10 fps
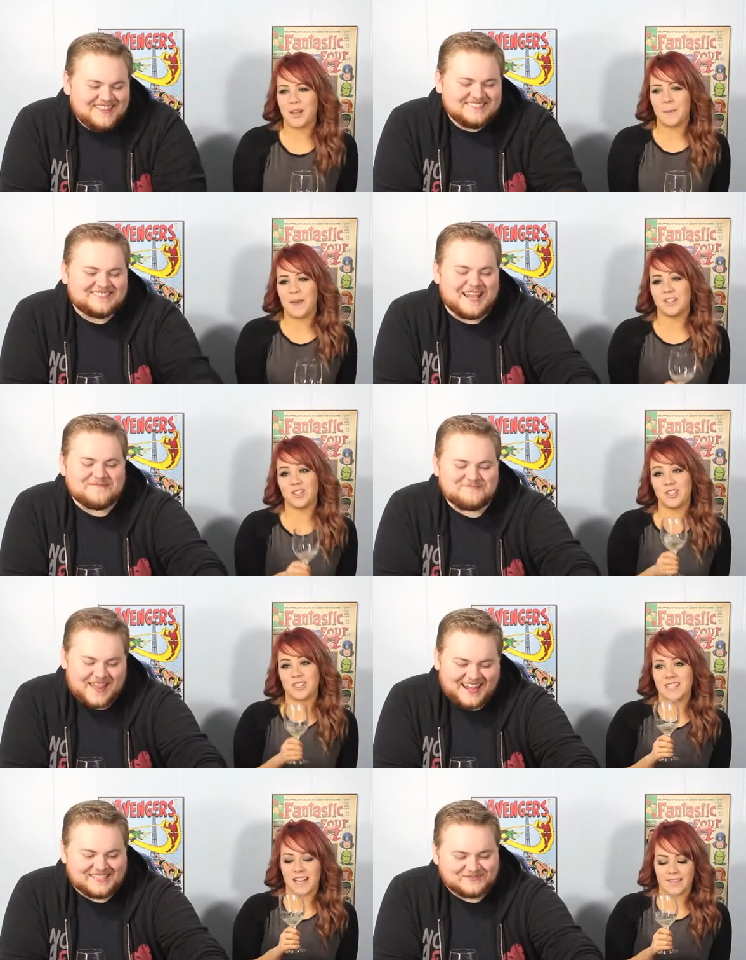Speaker 1: champagne,
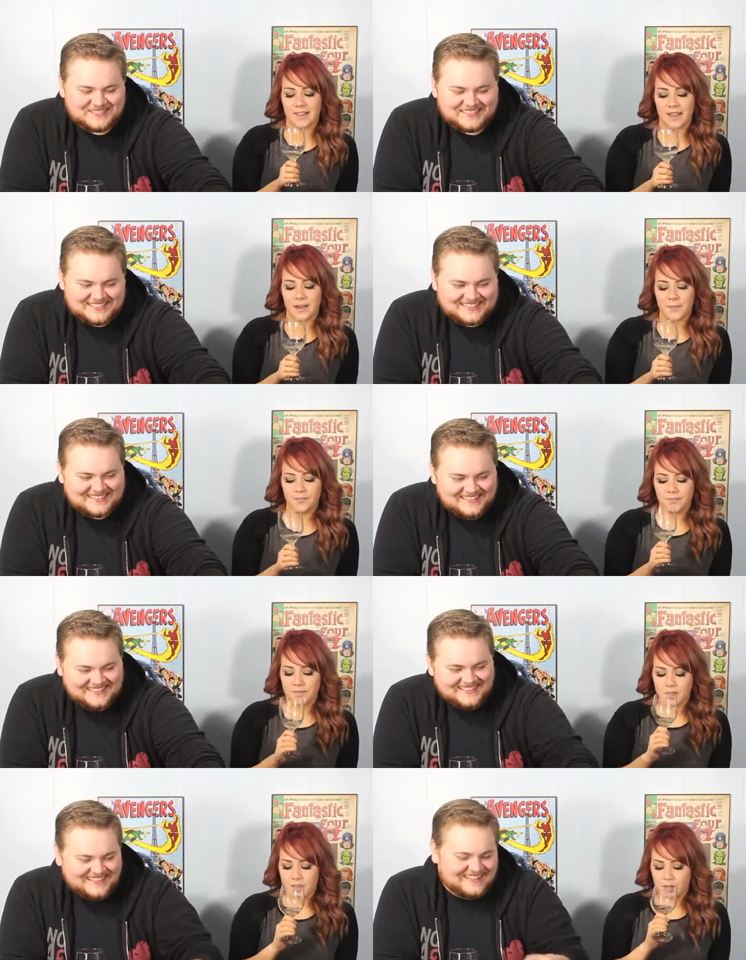champagne of Jesus.
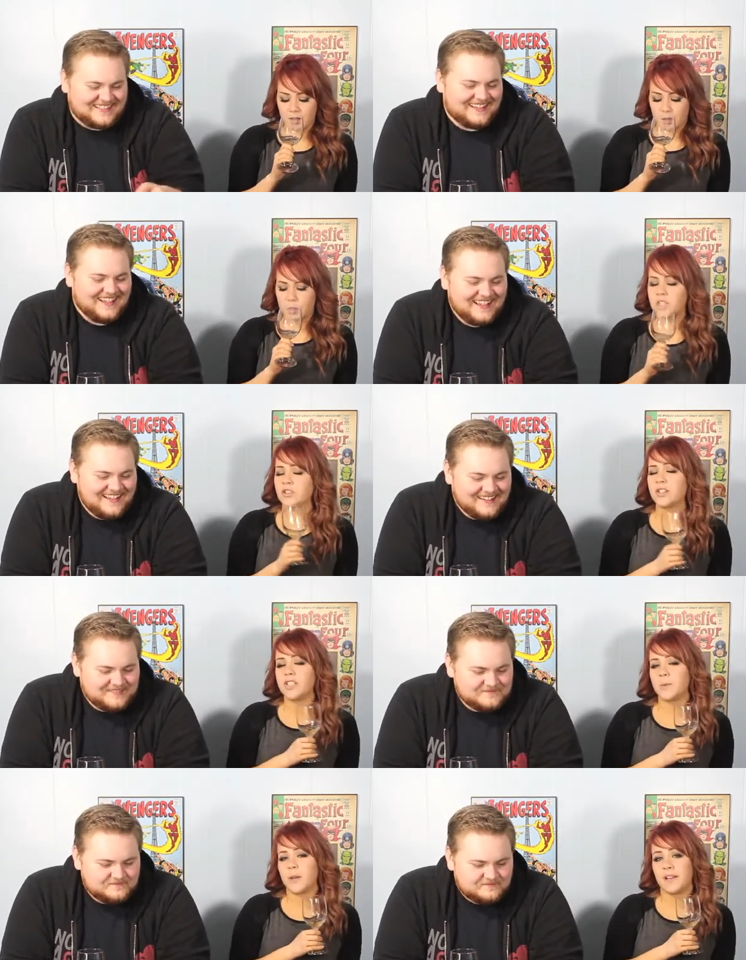Like. We should try
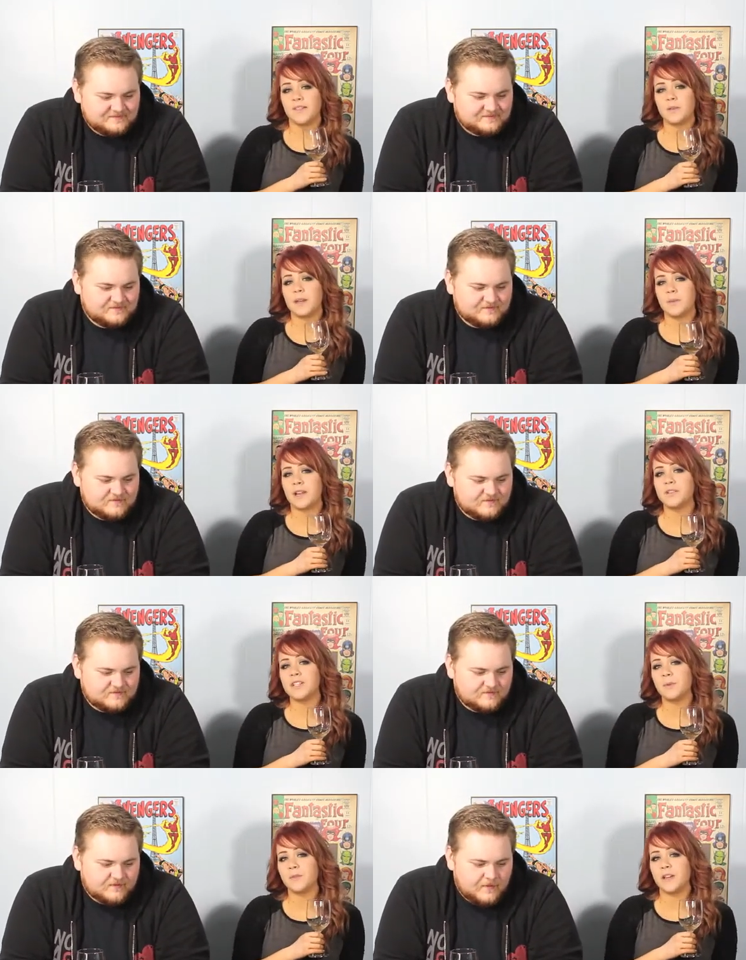champagne someday, but
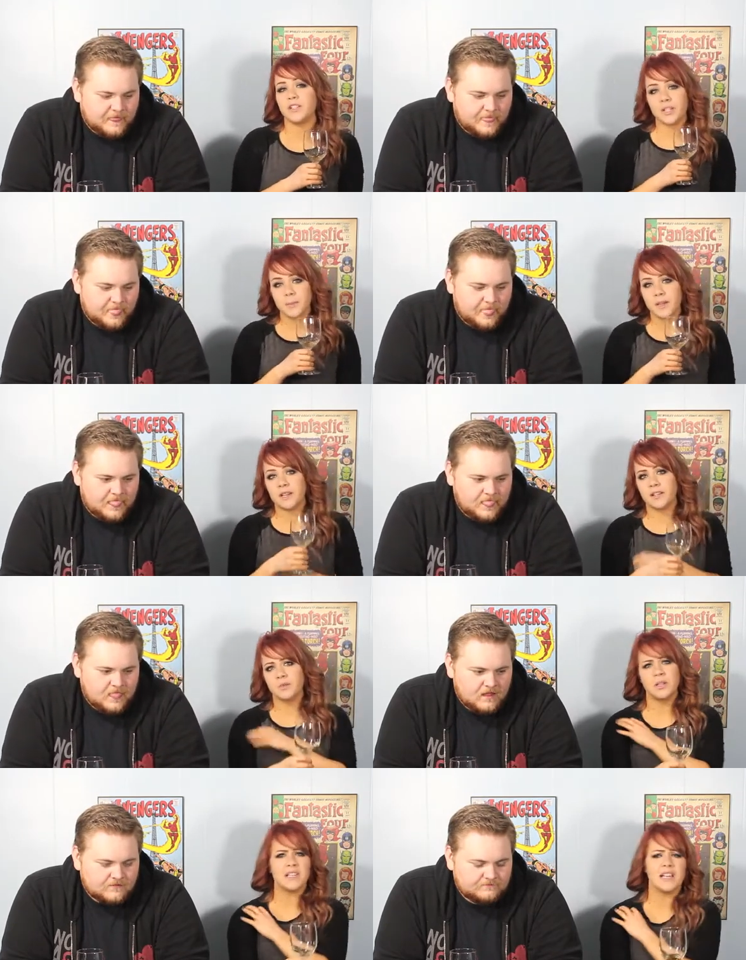every time I've had champagne, I
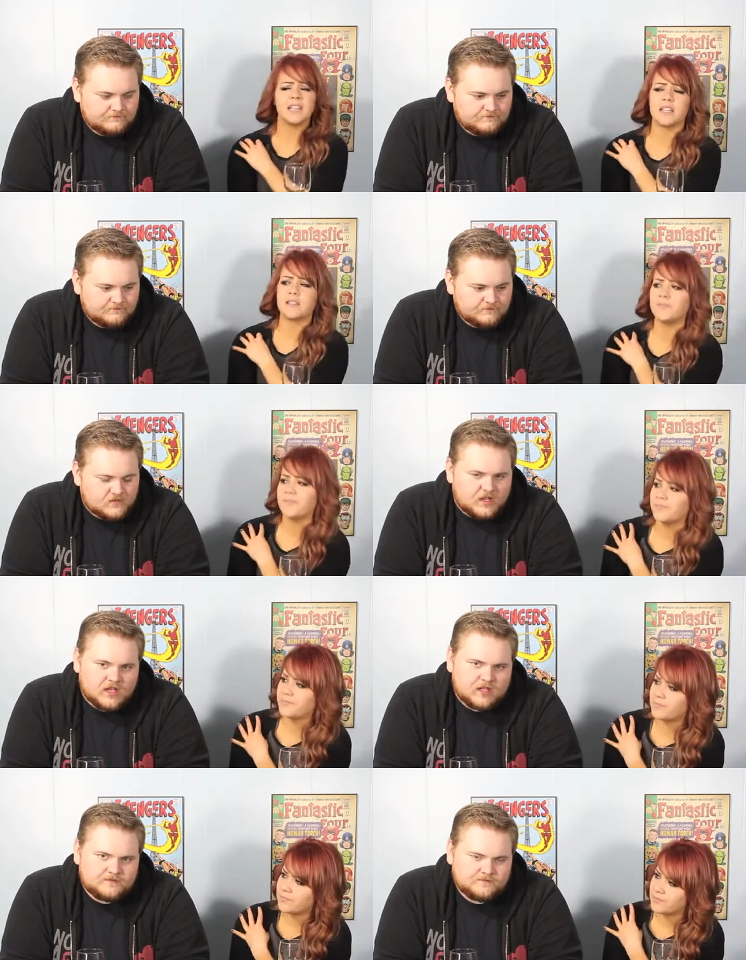didn't really like it.
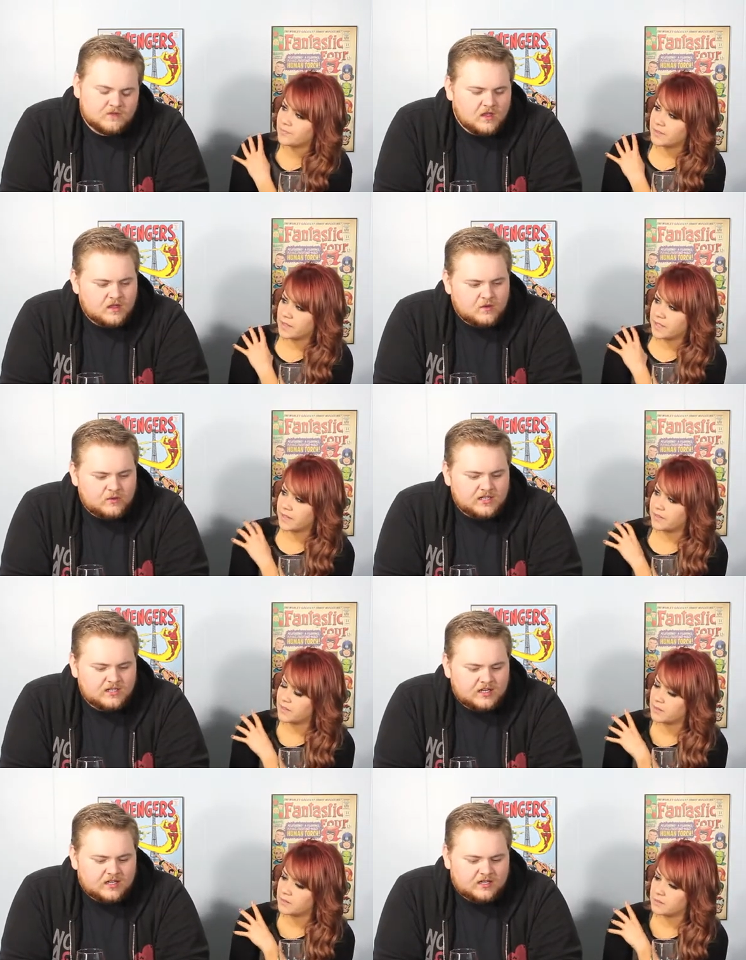
Speaker 2: Yeah, we
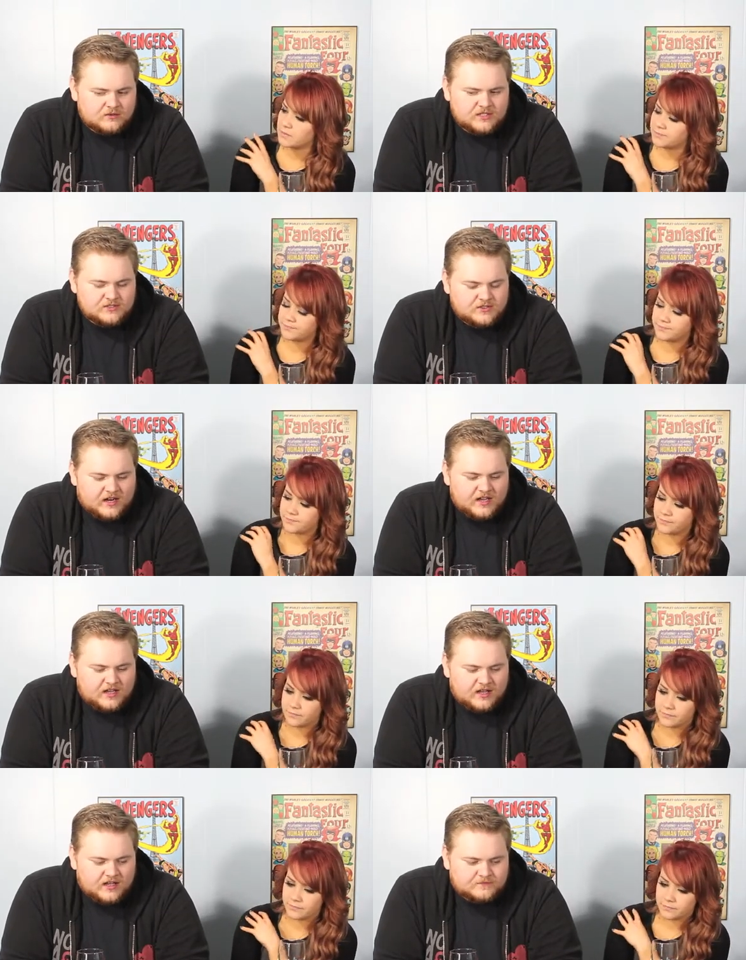can uh, we can try
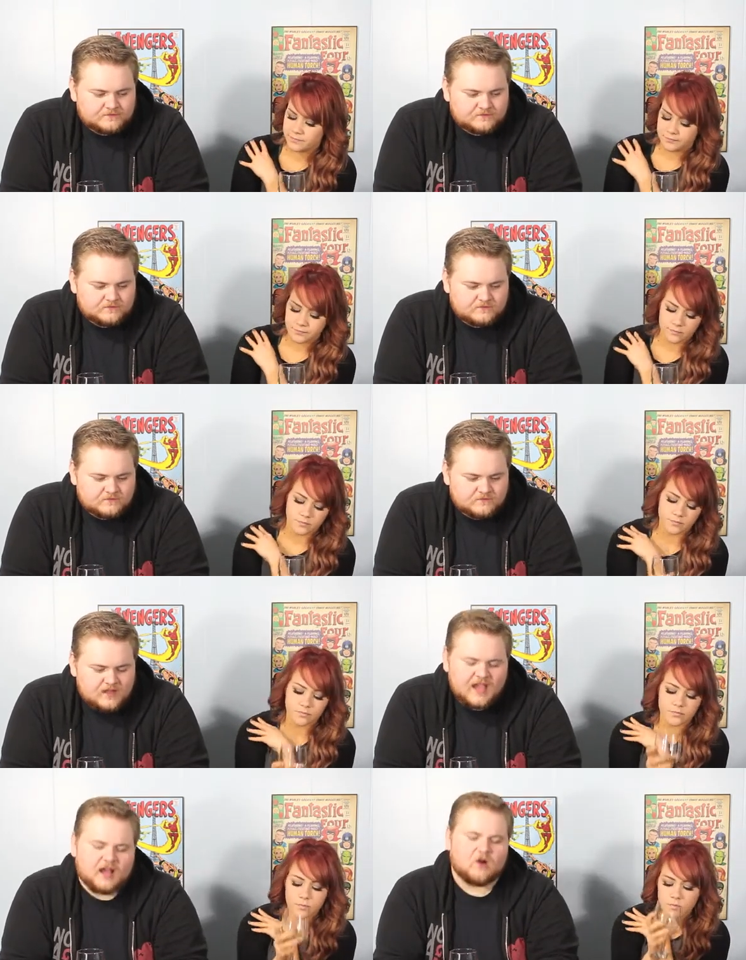it. Um,
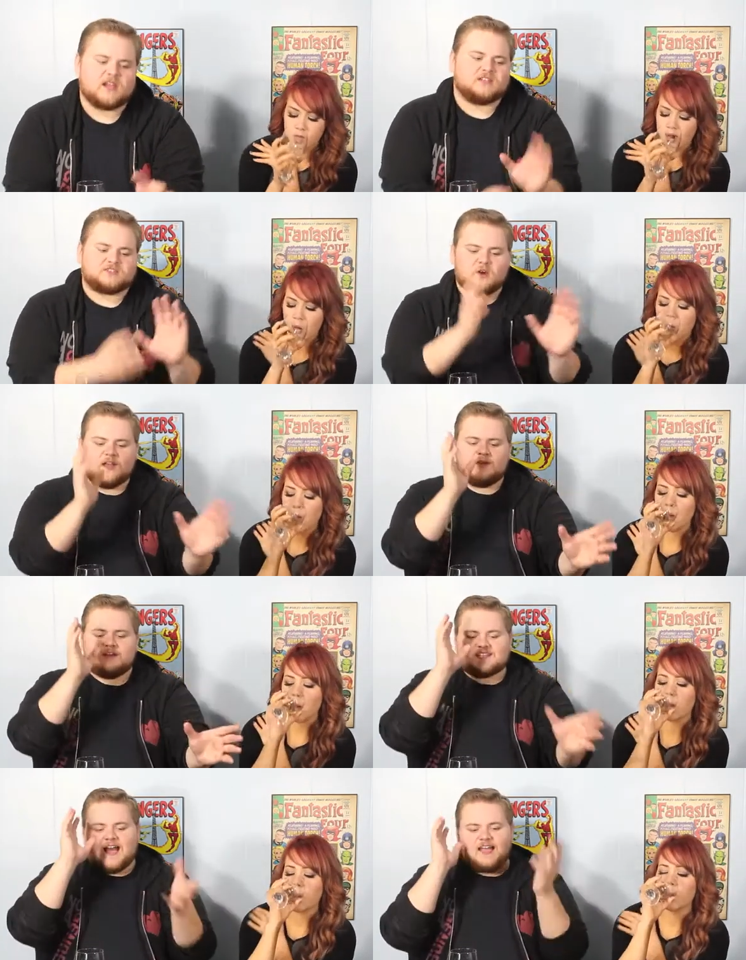yeah, okay, so
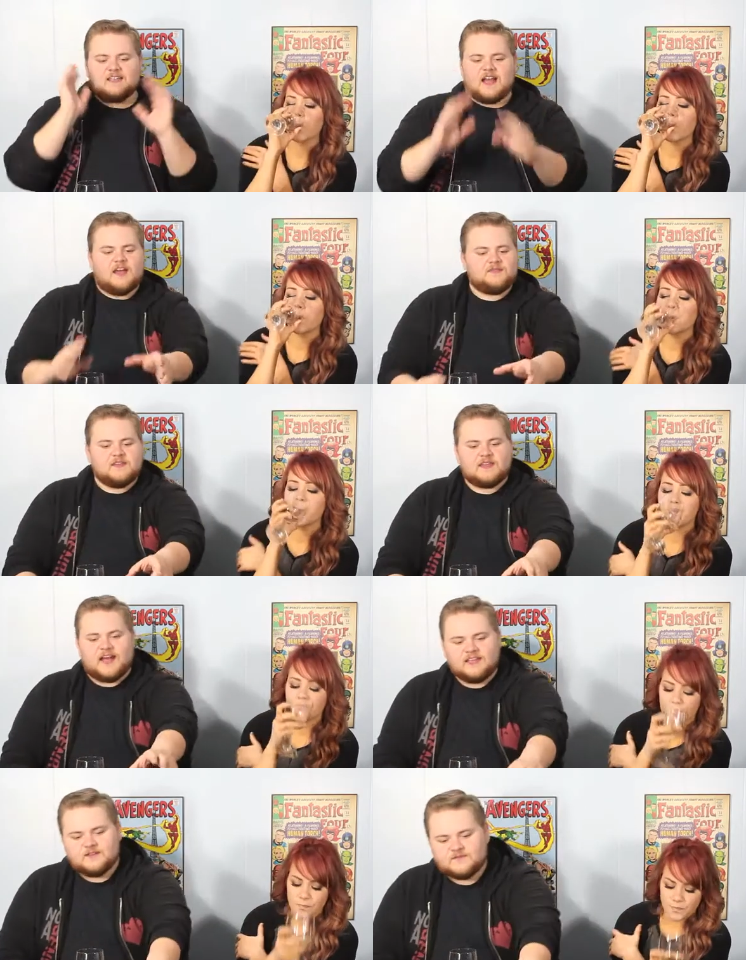anyway, I, I think
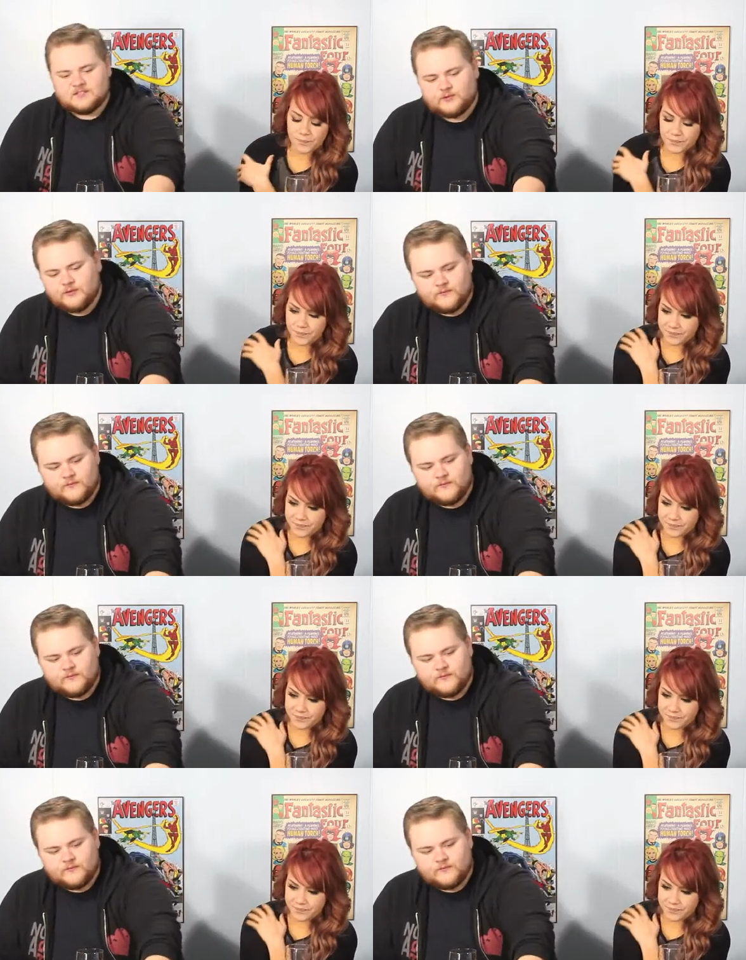I give this one a